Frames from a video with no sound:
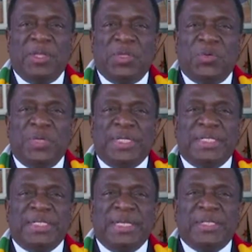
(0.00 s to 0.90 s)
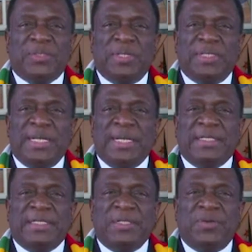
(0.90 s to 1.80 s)
Unity and
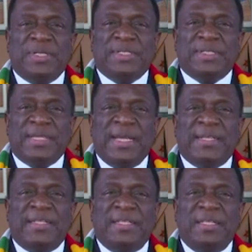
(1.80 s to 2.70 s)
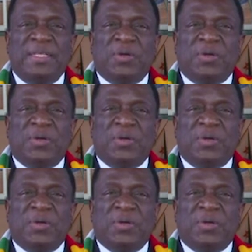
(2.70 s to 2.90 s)
solidarity was at the